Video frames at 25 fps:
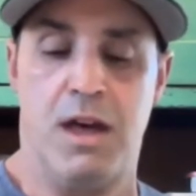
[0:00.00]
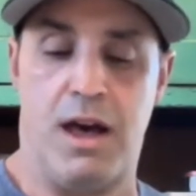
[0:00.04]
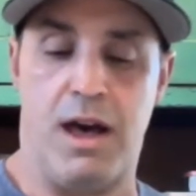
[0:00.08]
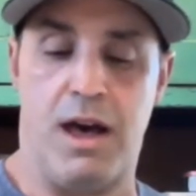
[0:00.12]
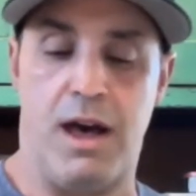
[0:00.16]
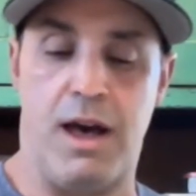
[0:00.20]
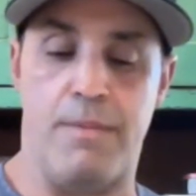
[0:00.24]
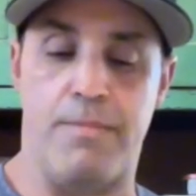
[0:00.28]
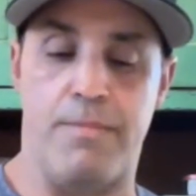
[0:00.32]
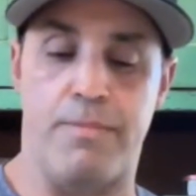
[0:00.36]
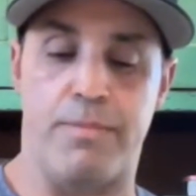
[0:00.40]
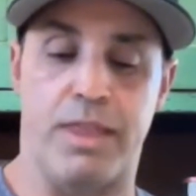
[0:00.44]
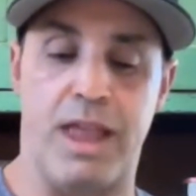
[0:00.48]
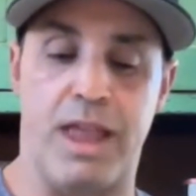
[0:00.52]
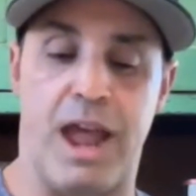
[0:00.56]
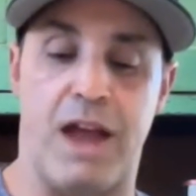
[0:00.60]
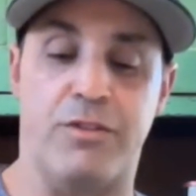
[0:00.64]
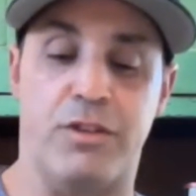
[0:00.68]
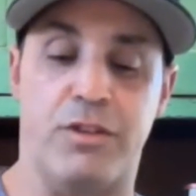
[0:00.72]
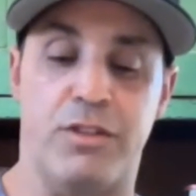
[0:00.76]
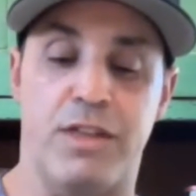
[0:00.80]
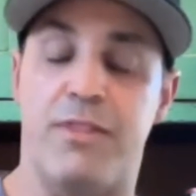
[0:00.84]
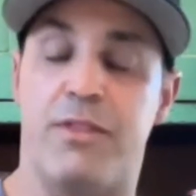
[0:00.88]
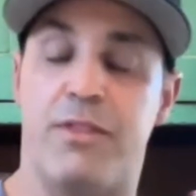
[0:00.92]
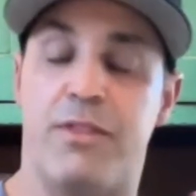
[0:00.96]

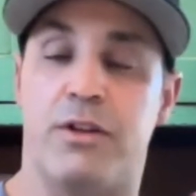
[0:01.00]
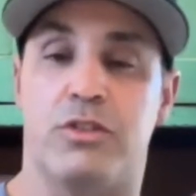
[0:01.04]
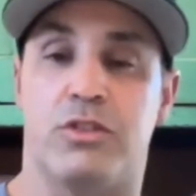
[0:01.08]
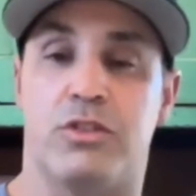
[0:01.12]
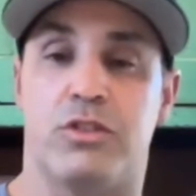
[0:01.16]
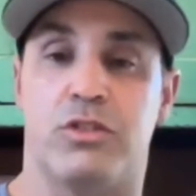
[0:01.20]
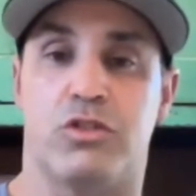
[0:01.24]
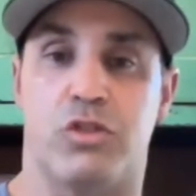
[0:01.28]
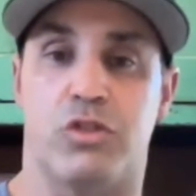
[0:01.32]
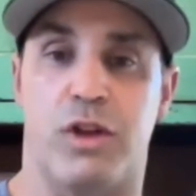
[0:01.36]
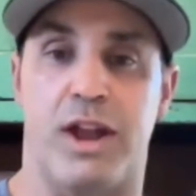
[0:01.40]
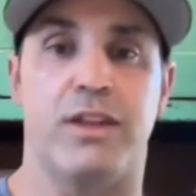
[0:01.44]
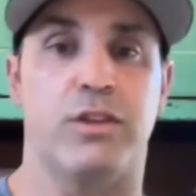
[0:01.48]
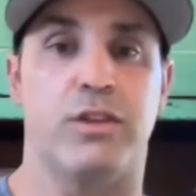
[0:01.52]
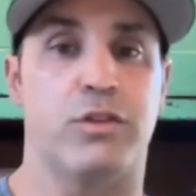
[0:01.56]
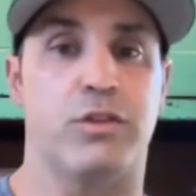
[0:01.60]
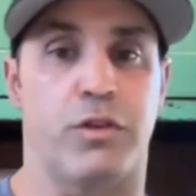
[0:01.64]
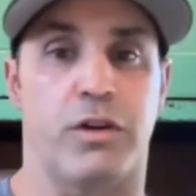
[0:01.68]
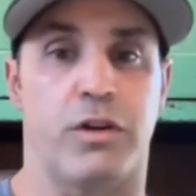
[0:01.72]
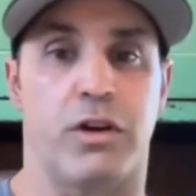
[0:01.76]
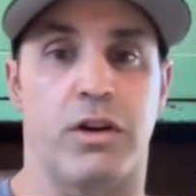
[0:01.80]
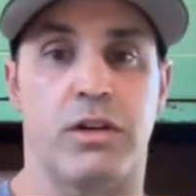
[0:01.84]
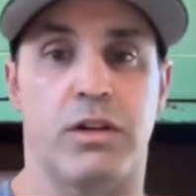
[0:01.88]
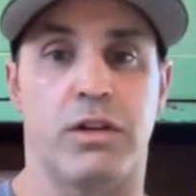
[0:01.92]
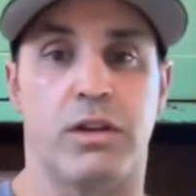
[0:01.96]
After that, there's
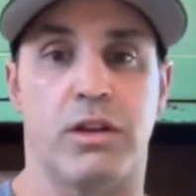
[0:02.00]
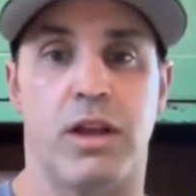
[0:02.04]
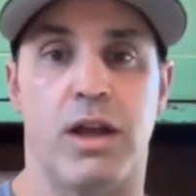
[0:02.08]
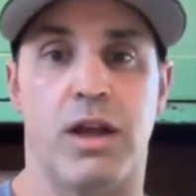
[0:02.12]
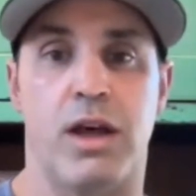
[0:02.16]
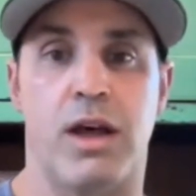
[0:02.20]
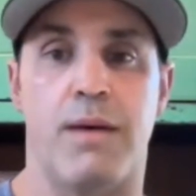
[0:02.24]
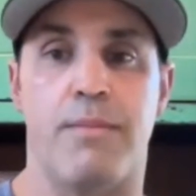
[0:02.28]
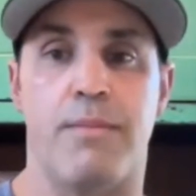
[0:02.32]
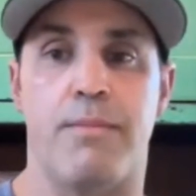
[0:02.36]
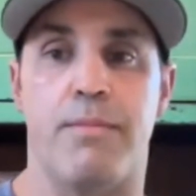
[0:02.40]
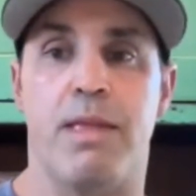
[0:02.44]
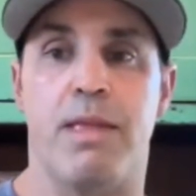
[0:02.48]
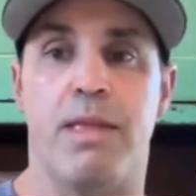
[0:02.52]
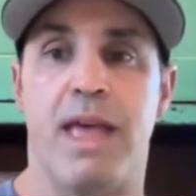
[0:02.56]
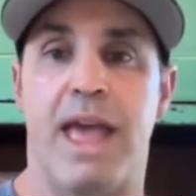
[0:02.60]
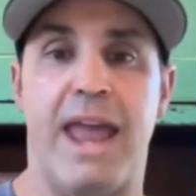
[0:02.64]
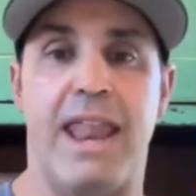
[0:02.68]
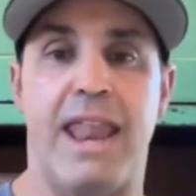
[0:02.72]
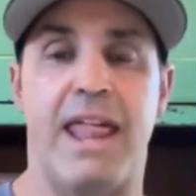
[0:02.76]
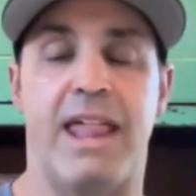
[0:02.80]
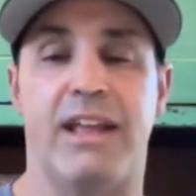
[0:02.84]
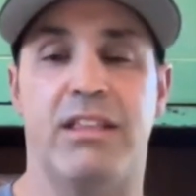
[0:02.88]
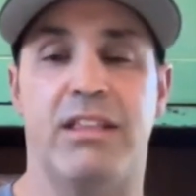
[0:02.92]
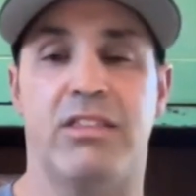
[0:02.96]
transfer, and
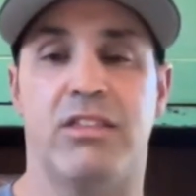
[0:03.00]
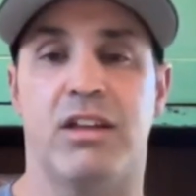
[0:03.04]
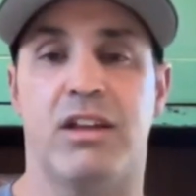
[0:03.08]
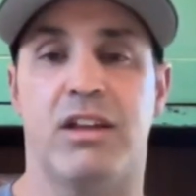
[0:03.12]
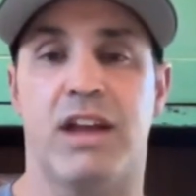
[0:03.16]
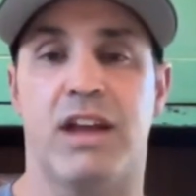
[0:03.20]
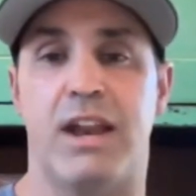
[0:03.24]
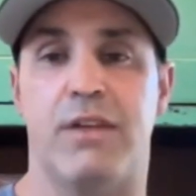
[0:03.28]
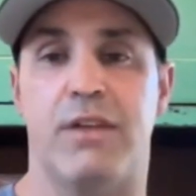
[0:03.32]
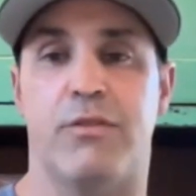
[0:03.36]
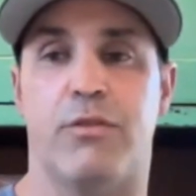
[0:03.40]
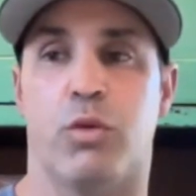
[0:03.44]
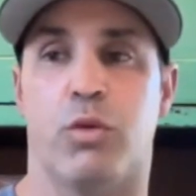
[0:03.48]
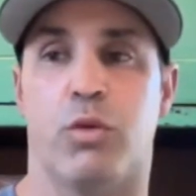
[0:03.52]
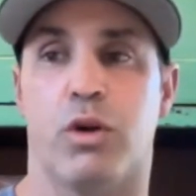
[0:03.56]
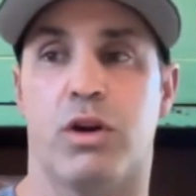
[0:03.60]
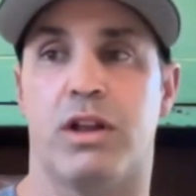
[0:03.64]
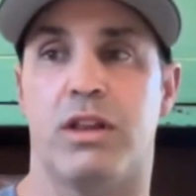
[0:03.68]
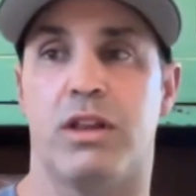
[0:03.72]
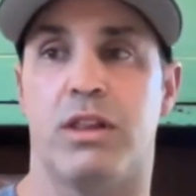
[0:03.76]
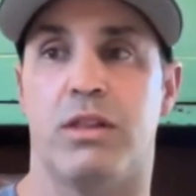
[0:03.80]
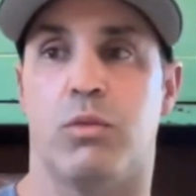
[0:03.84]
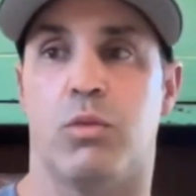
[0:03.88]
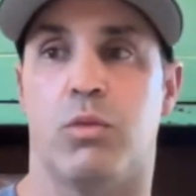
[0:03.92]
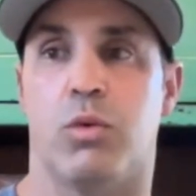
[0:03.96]
I like to kind of
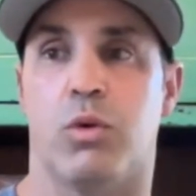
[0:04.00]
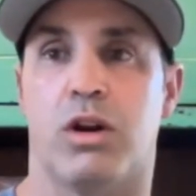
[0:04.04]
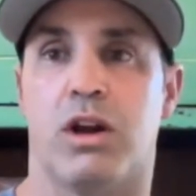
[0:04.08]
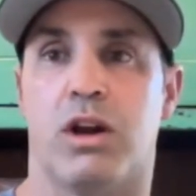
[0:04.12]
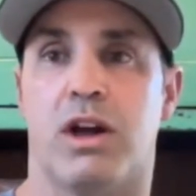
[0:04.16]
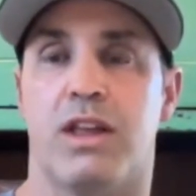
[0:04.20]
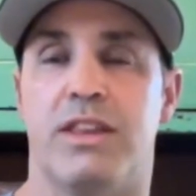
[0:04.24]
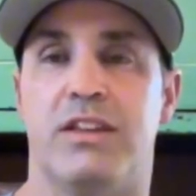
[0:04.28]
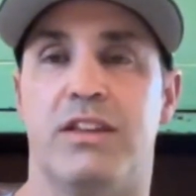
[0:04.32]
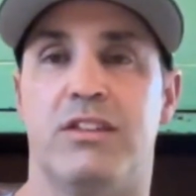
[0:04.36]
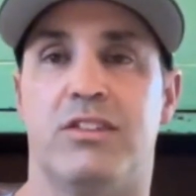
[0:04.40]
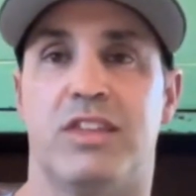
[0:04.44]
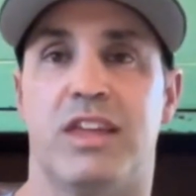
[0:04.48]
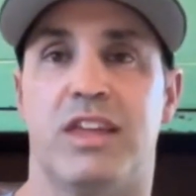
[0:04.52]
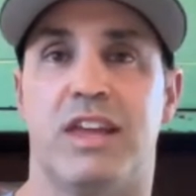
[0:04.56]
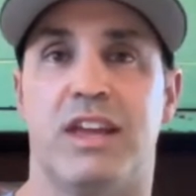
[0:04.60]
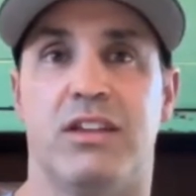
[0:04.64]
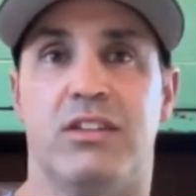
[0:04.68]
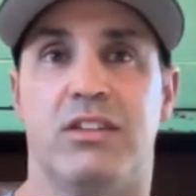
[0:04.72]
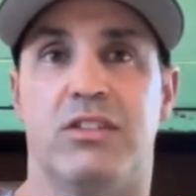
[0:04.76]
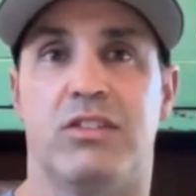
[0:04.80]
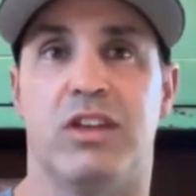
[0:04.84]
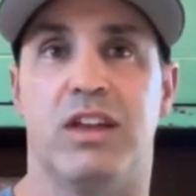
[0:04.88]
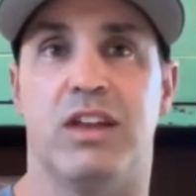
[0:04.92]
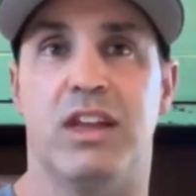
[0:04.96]
work on these
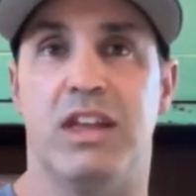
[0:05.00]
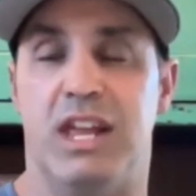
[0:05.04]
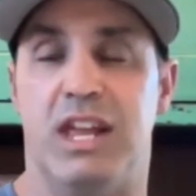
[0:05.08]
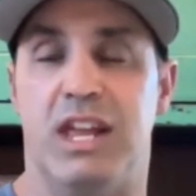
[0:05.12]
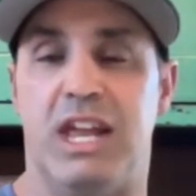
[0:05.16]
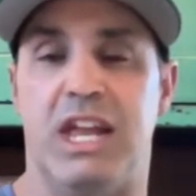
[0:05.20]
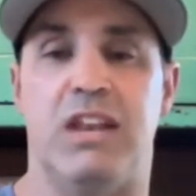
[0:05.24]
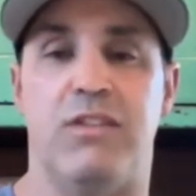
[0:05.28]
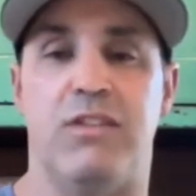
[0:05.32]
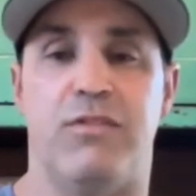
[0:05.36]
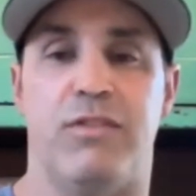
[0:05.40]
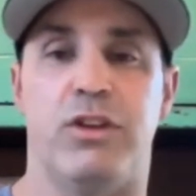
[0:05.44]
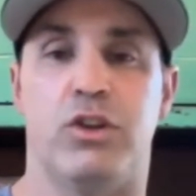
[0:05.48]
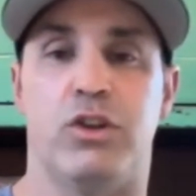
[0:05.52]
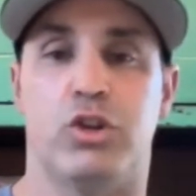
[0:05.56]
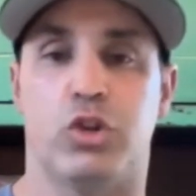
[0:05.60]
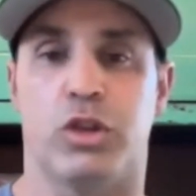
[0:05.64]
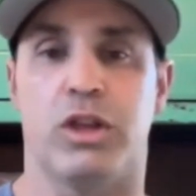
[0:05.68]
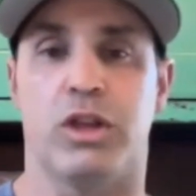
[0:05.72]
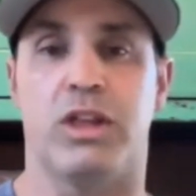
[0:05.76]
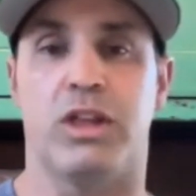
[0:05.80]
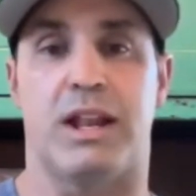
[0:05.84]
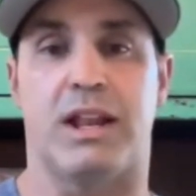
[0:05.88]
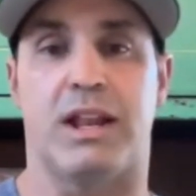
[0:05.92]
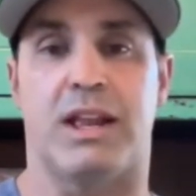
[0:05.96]
things
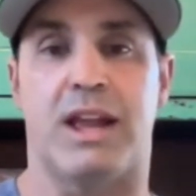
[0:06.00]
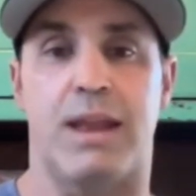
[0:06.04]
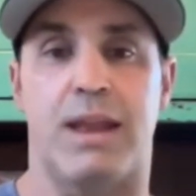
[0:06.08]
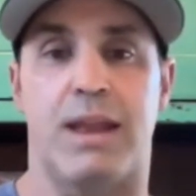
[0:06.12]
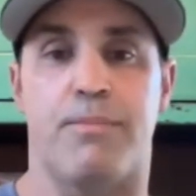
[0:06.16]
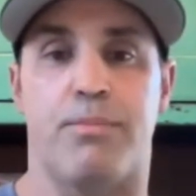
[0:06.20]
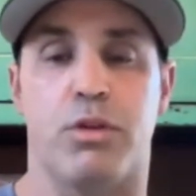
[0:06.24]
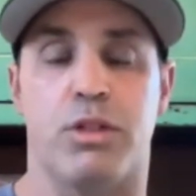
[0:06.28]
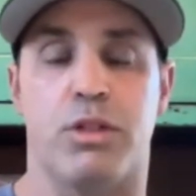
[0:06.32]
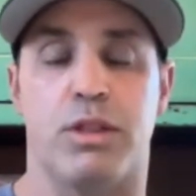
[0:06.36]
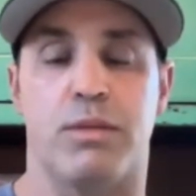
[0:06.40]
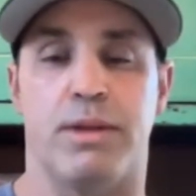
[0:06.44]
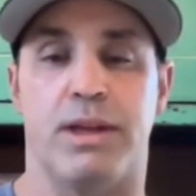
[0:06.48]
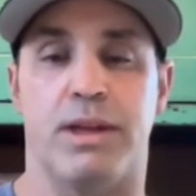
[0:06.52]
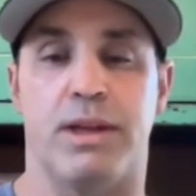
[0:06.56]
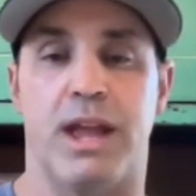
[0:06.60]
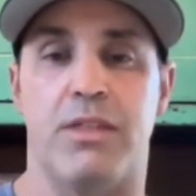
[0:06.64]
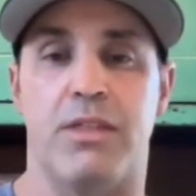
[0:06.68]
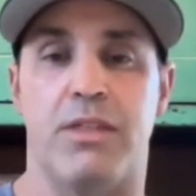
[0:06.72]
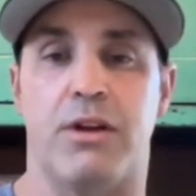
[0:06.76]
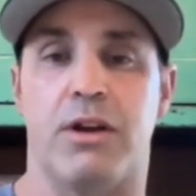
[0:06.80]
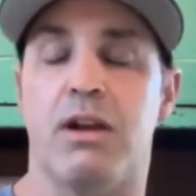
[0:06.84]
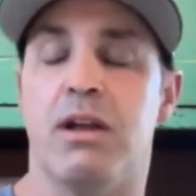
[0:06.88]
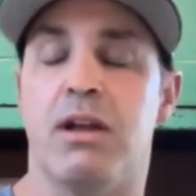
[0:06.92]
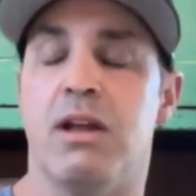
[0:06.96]
individually and then kind of pull them
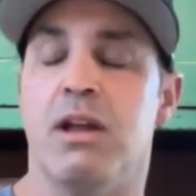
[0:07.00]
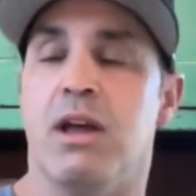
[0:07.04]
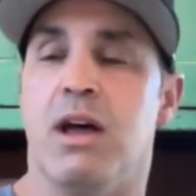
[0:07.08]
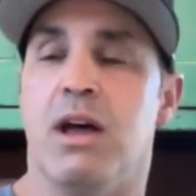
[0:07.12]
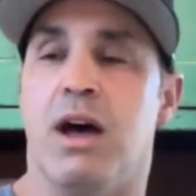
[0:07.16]
together.